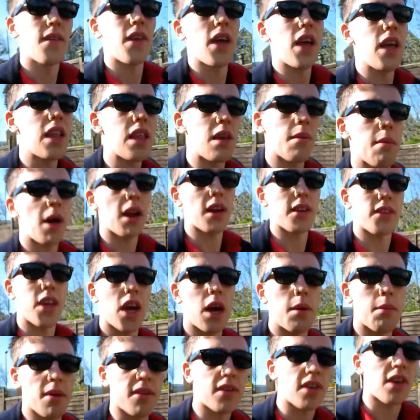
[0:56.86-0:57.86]
in the amount of
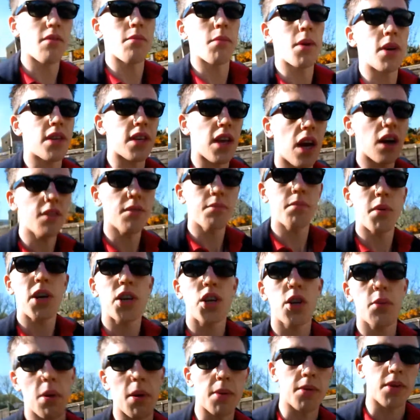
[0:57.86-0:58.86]
time I've given myself, but I
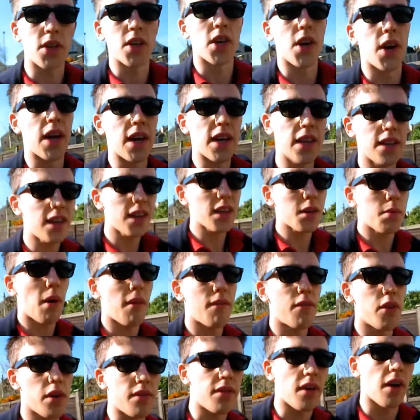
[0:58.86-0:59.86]
should be able to do it. It takes
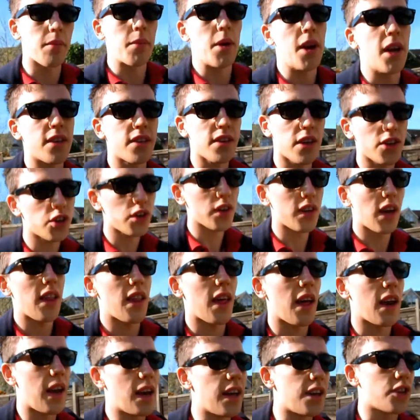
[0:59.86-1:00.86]
about 45 minutes. I should get
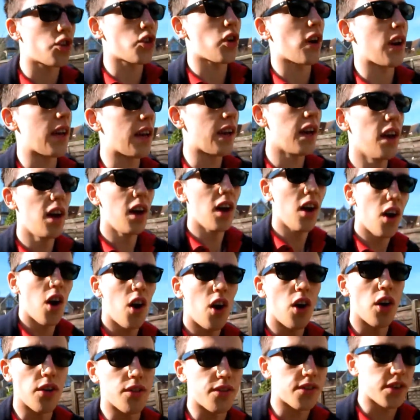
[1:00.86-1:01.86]
there literally
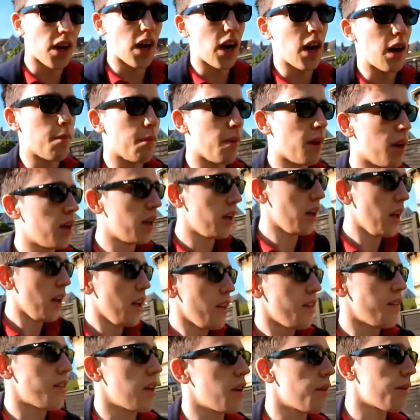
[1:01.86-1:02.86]
on
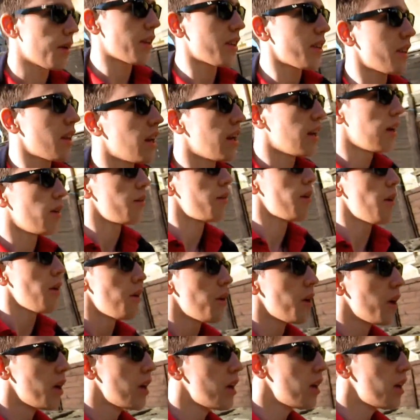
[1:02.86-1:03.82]
time, theoretically, although